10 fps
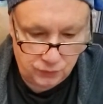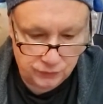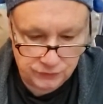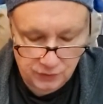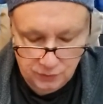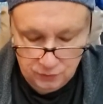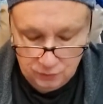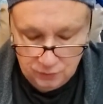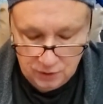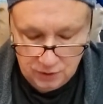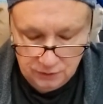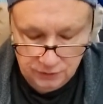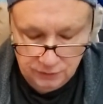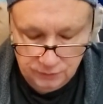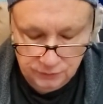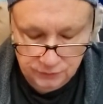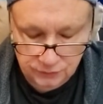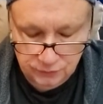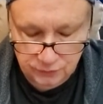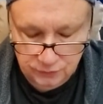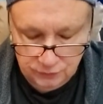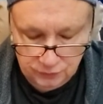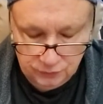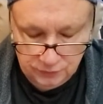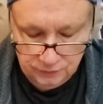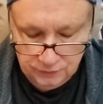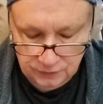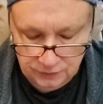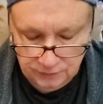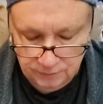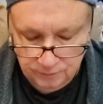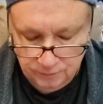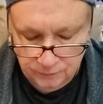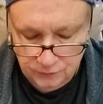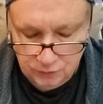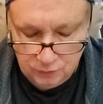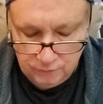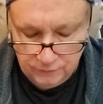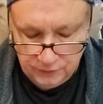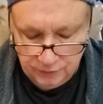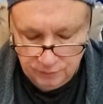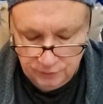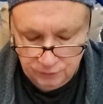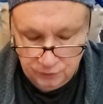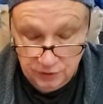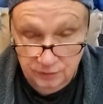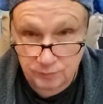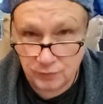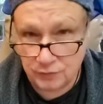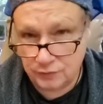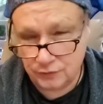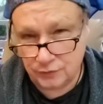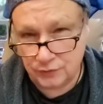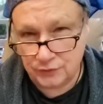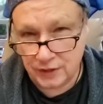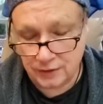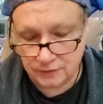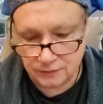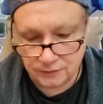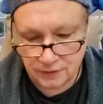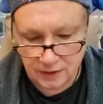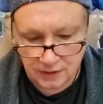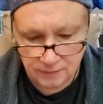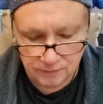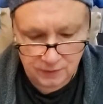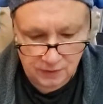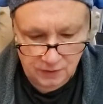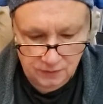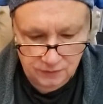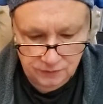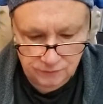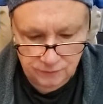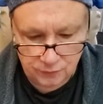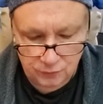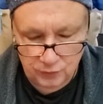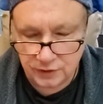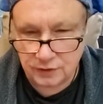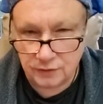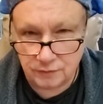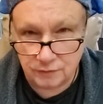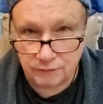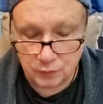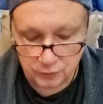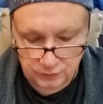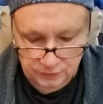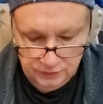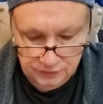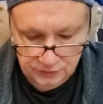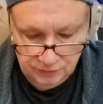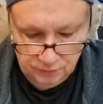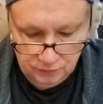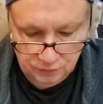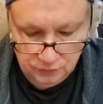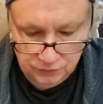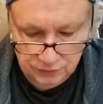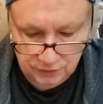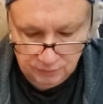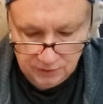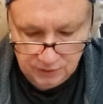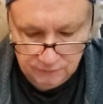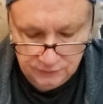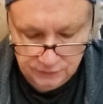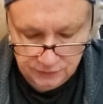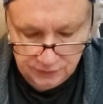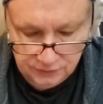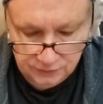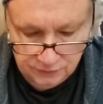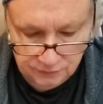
So, Libras, we're doing the Soul Family Read, pulling through the deck today. This is for the weekend of the 4th of December, looking at manifestation,